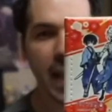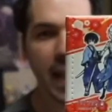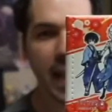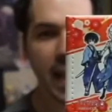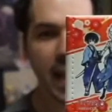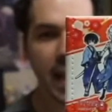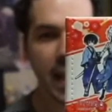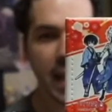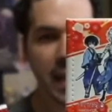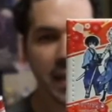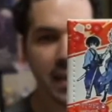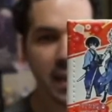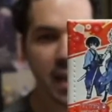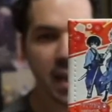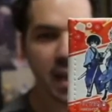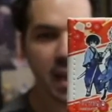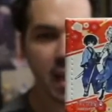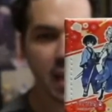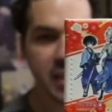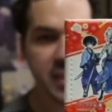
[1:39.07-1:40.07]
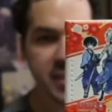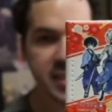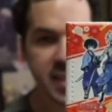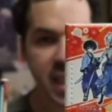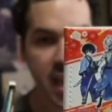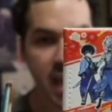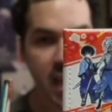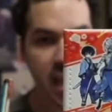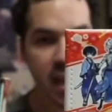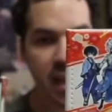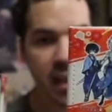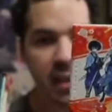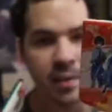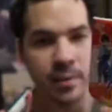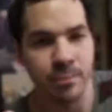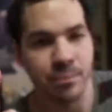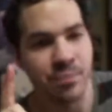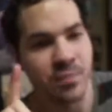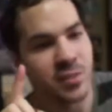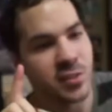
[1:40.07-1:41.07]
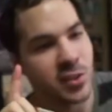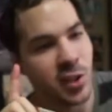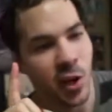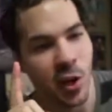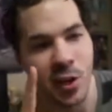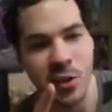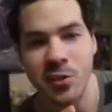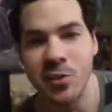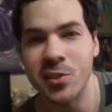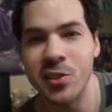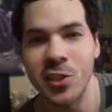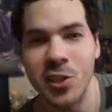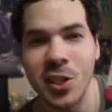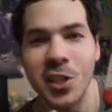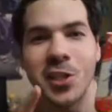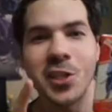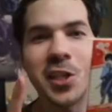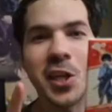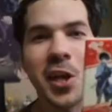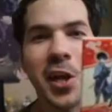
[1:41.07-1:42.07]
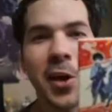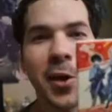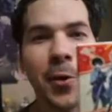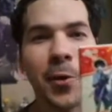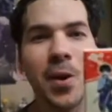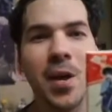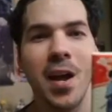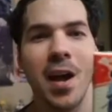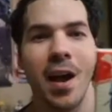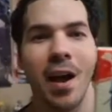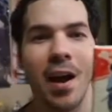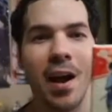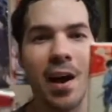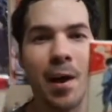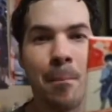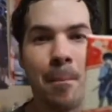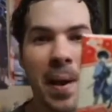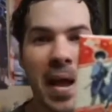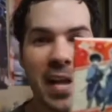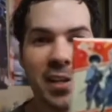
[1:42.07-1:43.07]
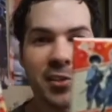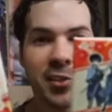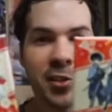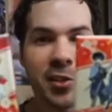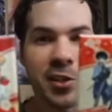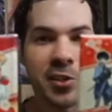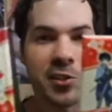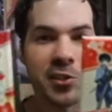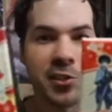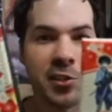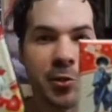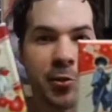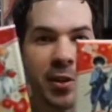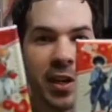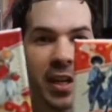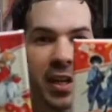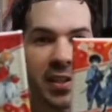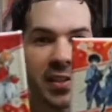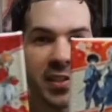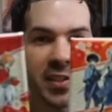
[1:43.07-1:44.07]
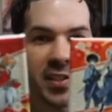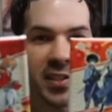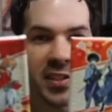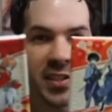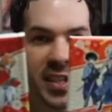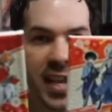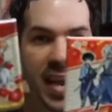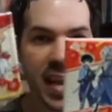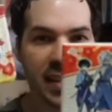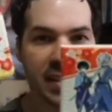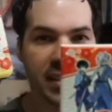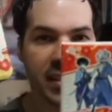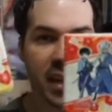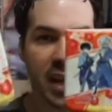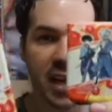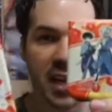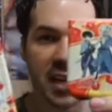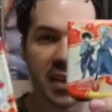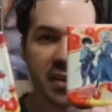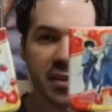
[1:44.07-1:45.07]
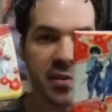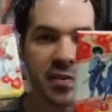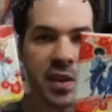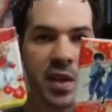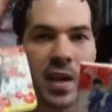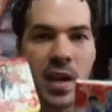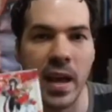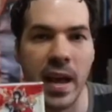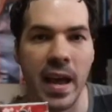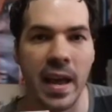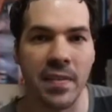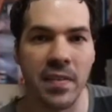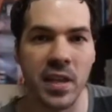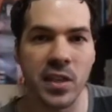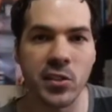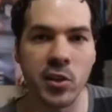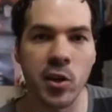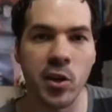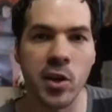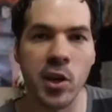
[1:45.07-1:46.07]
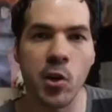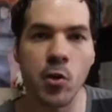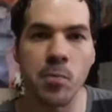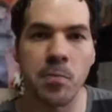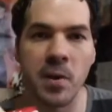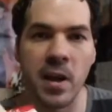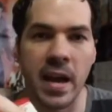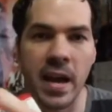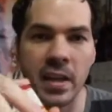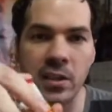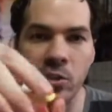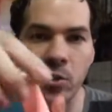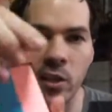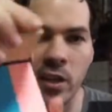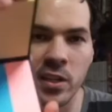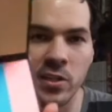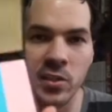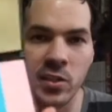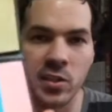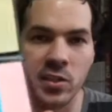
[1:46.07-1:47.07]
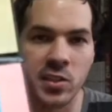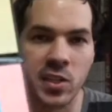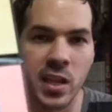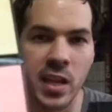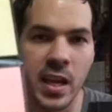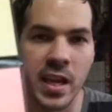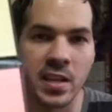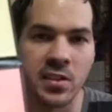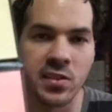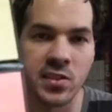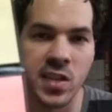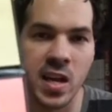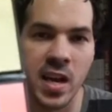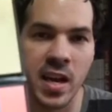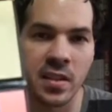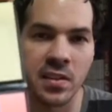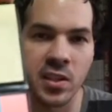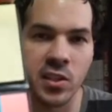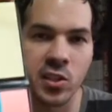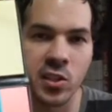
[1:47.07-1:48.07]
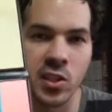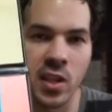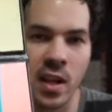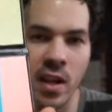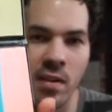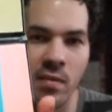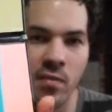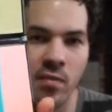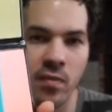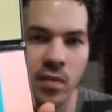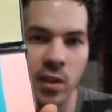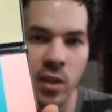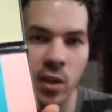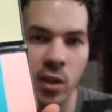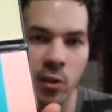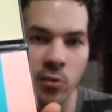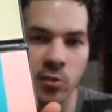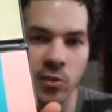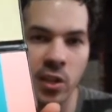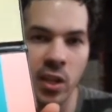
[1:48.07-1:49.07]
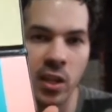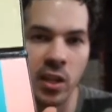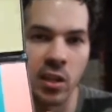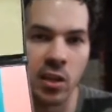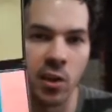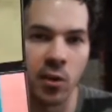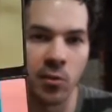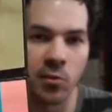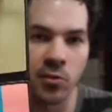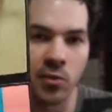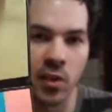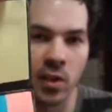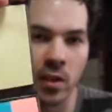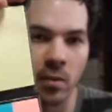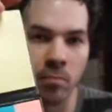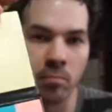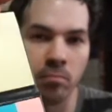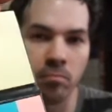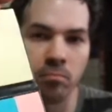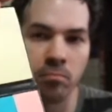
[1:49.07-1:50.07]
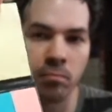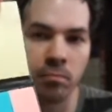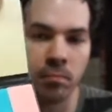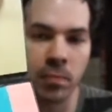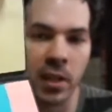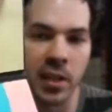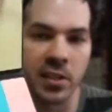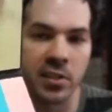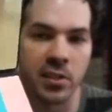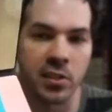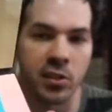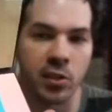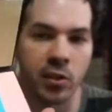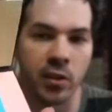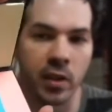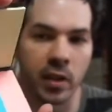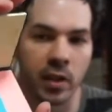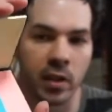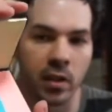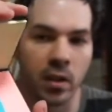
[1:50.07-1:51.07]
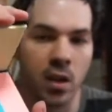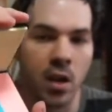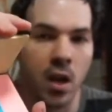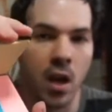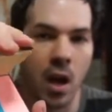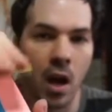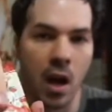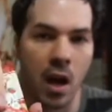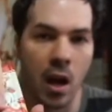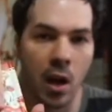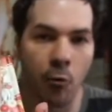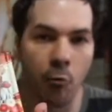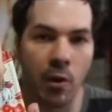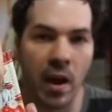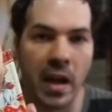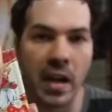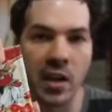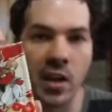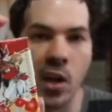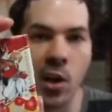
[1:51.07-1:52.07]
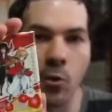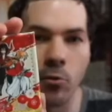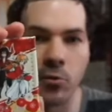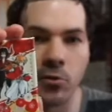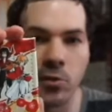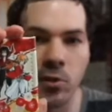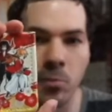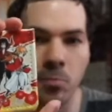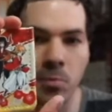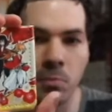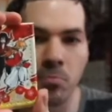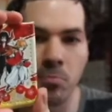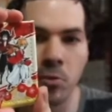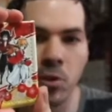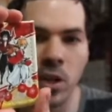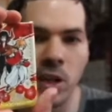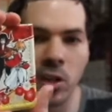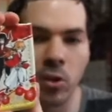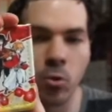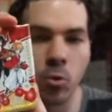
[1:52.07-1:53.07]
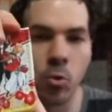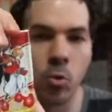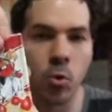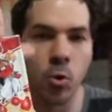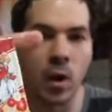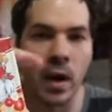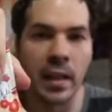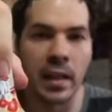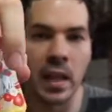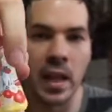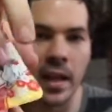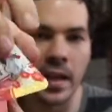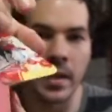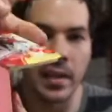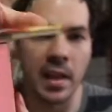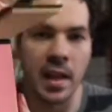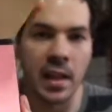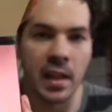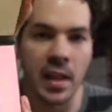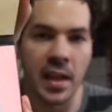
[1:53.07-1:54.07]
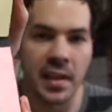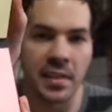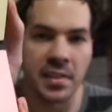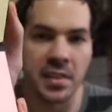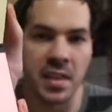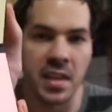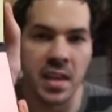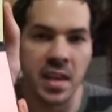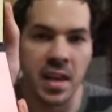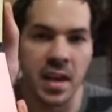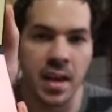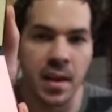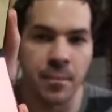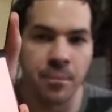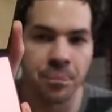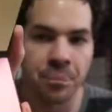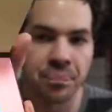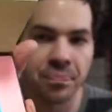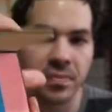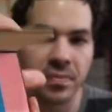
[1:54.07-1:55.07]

and Shishio, master and student set kind of. And these are notepads. You guys can see inside they just have, you know, sticky notes and places you can write notes. So, but pretty cool. I like the